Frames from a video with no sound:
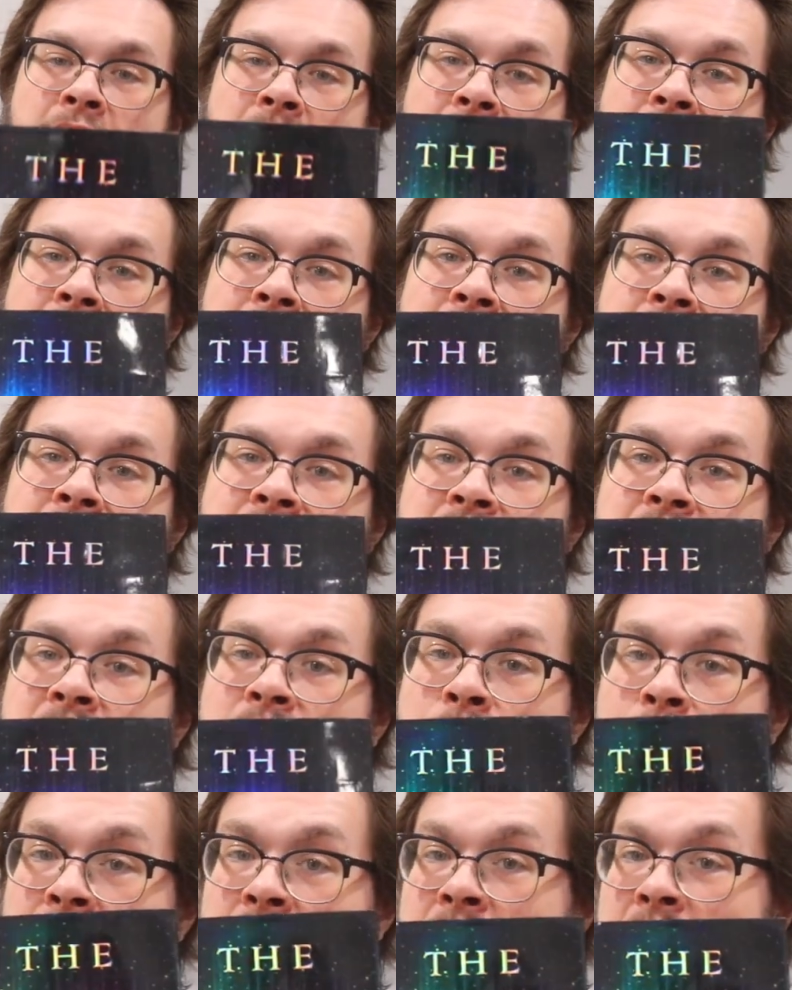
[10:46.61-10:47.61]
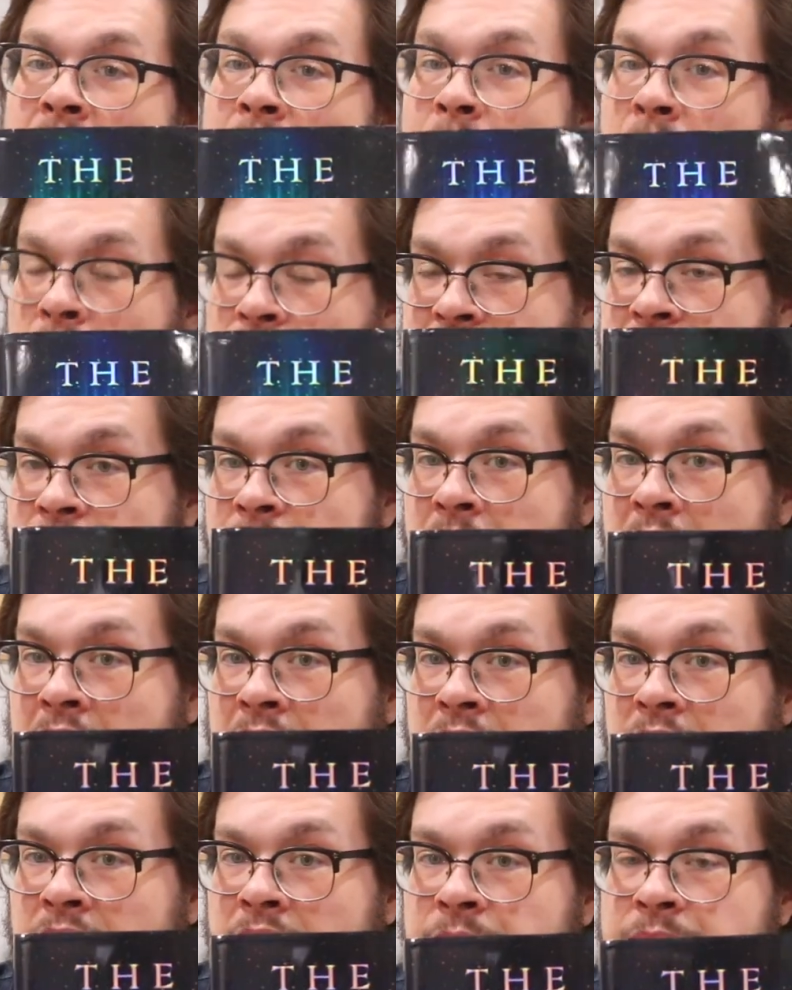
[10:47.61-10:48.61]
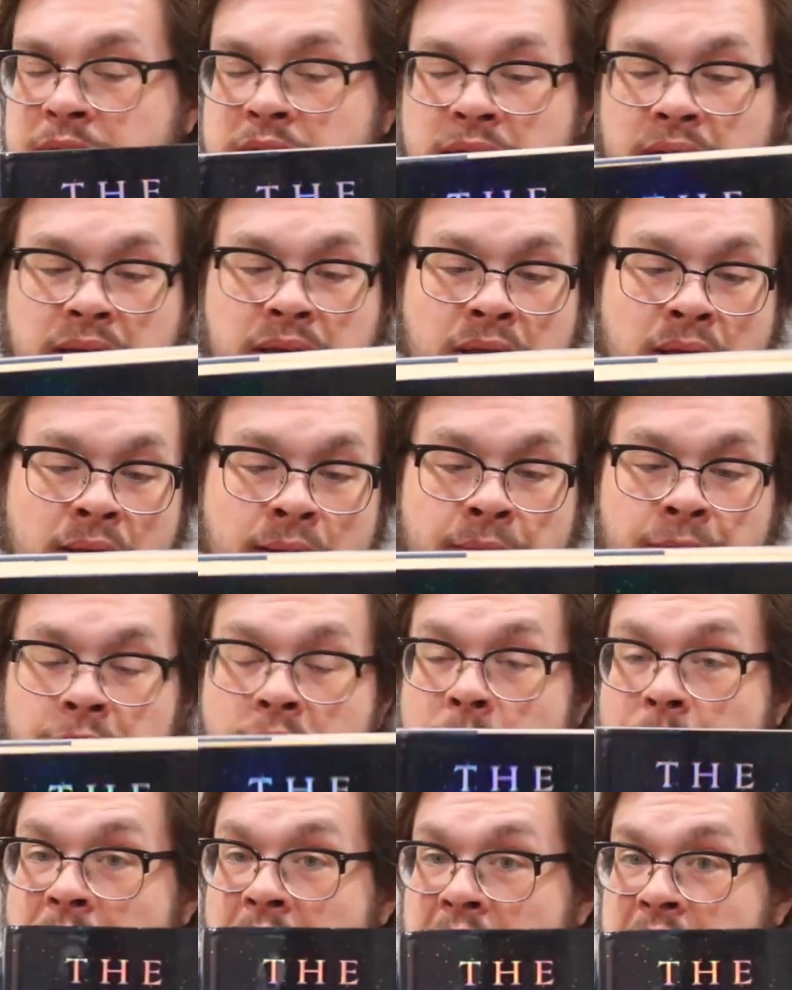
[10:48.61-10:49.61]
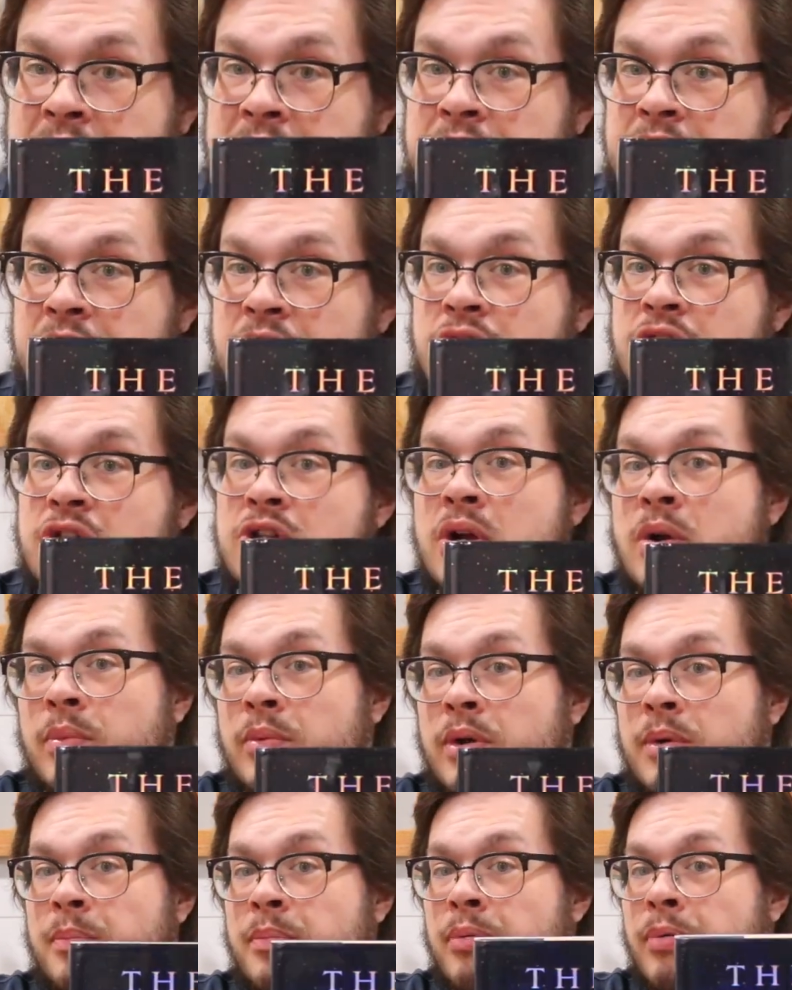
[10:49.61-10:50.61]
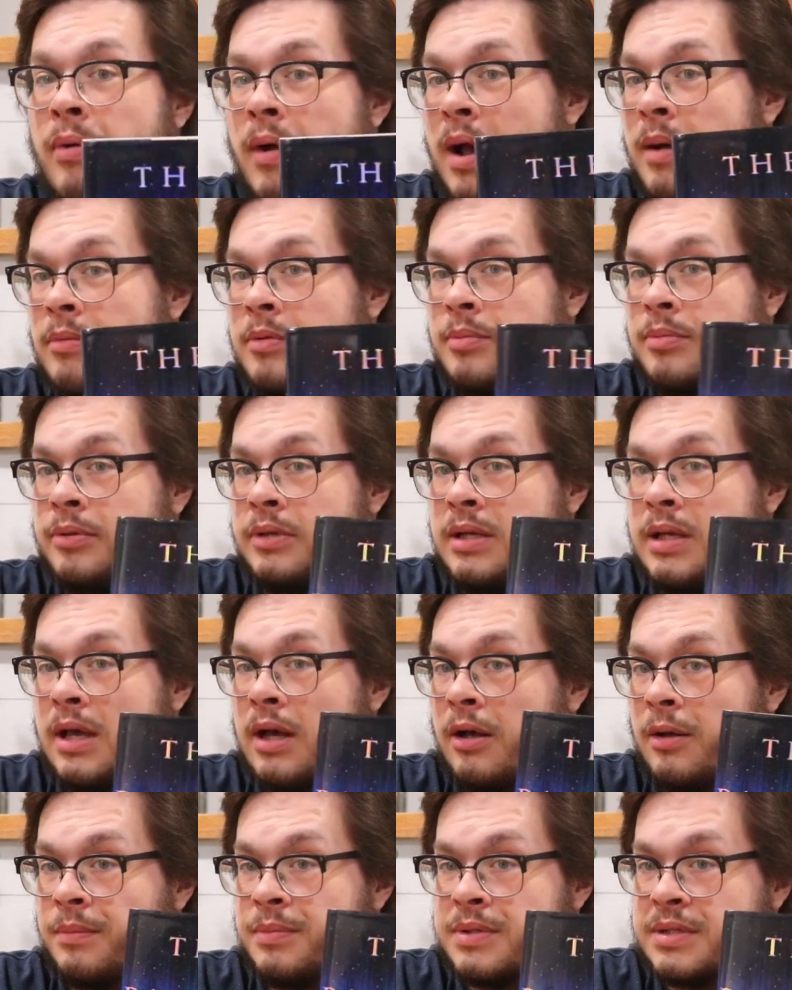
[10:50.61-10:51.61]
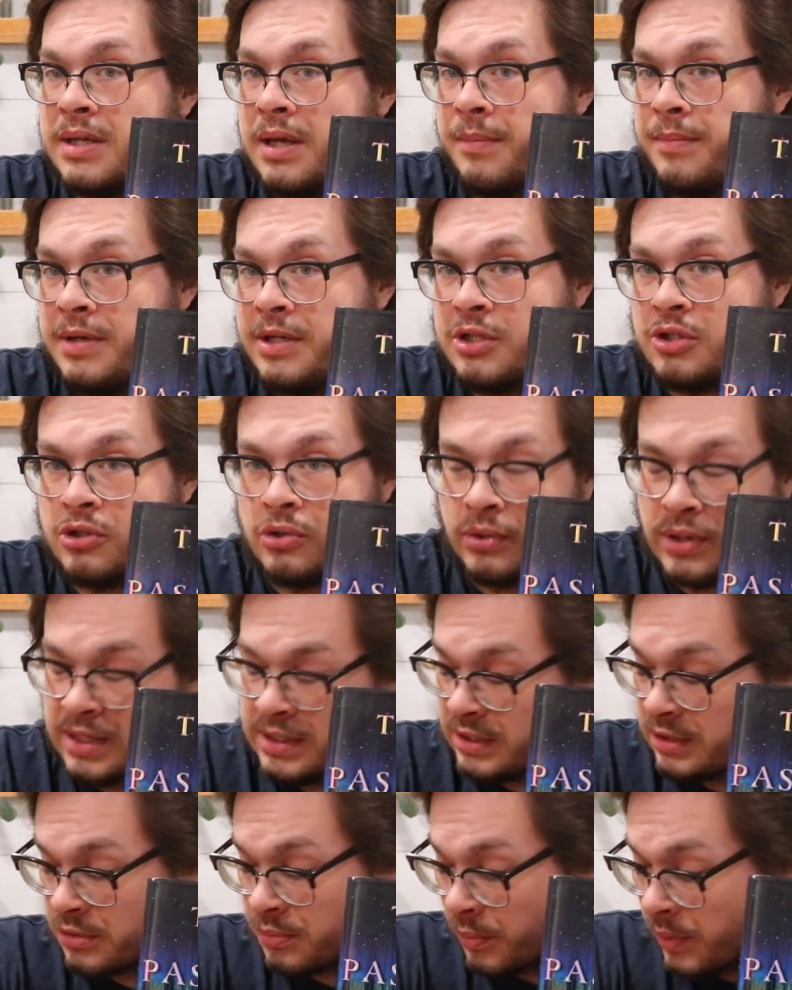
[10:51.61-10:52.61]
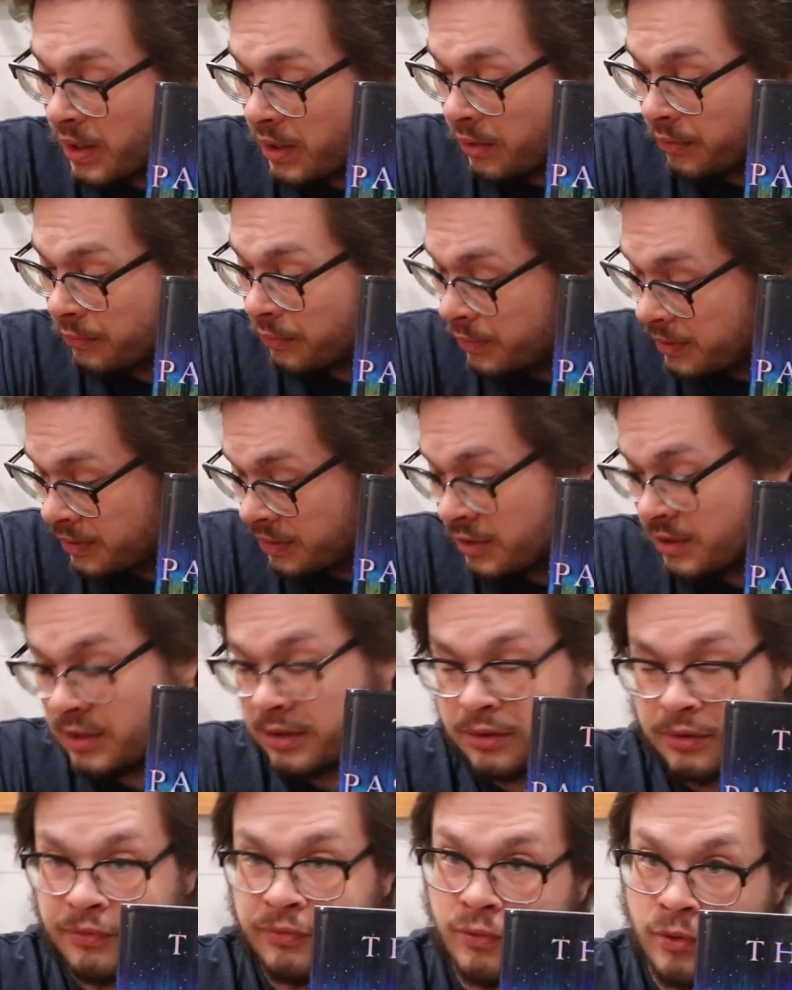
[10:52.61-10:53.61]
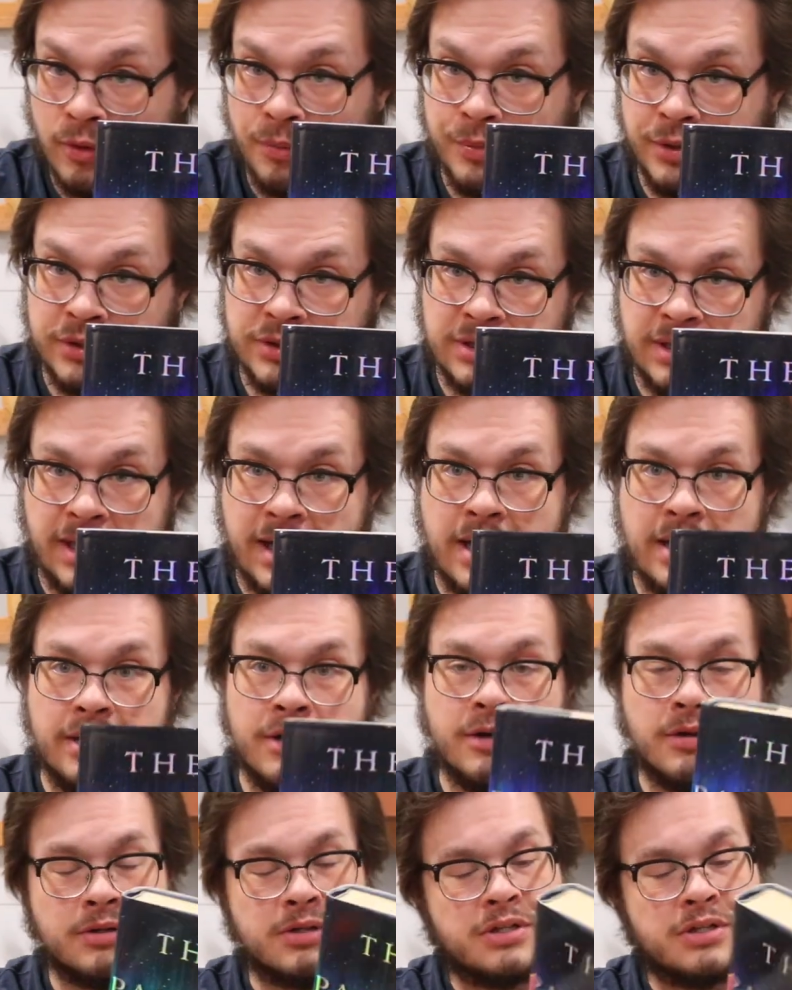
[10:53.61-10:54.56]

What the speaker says: and I think reading a post-apocalyptic The Passage would probably help set me straight as well with the other four books I got here.